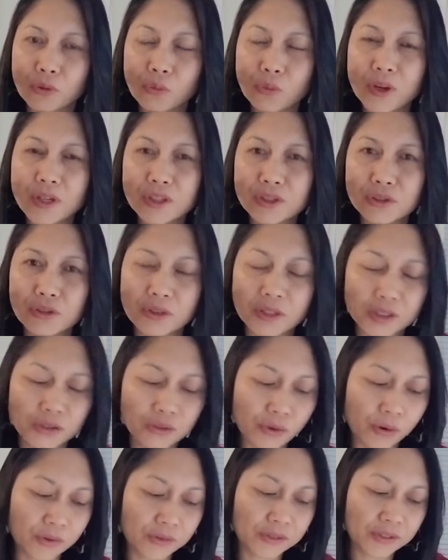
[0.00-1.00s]
who question
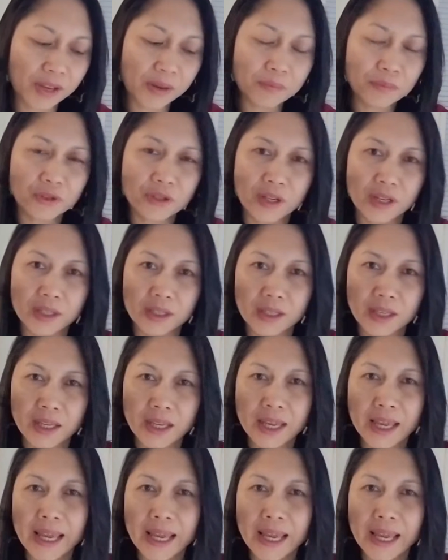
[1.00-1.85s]
into our subject